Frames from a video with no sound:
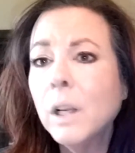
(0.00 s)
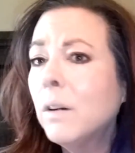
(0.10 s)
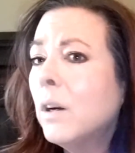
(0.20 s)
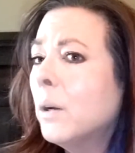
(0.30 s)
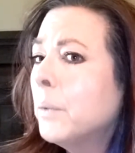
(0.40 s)
I'll
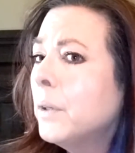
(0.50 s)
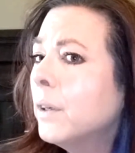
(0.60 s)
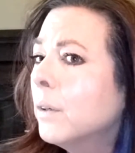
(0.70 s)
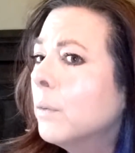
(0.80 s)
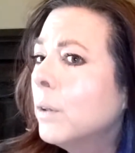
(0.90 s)
come in
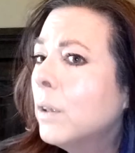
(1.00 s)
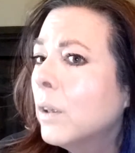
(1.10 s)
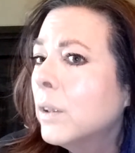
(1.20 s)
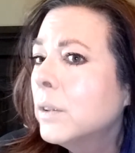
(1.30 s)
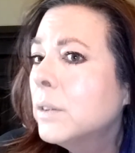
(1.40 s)
here real
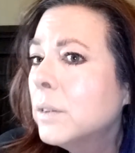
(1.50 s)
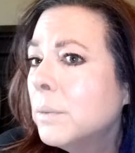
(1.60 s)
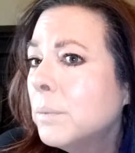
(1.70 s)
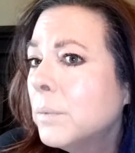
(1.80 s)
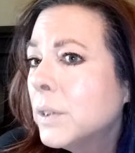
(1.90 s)
close
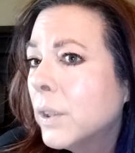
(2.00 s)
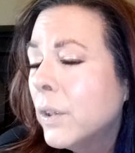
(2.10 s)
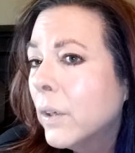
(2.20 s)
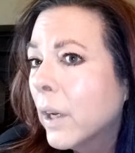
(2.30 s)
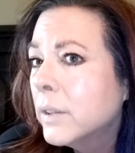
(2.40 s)
so
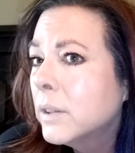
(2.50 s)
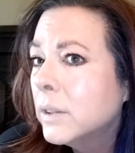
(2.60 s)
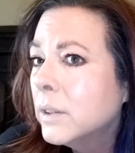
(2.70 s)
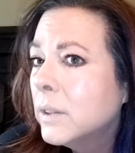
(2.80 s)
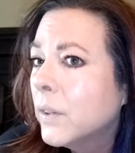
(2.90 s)
you guys
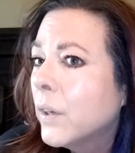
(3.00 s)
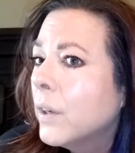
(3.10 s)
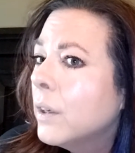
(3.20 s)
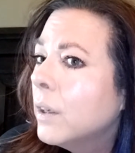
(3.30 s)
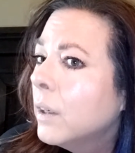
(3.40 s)
can
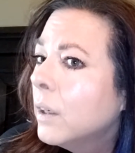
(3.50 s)
see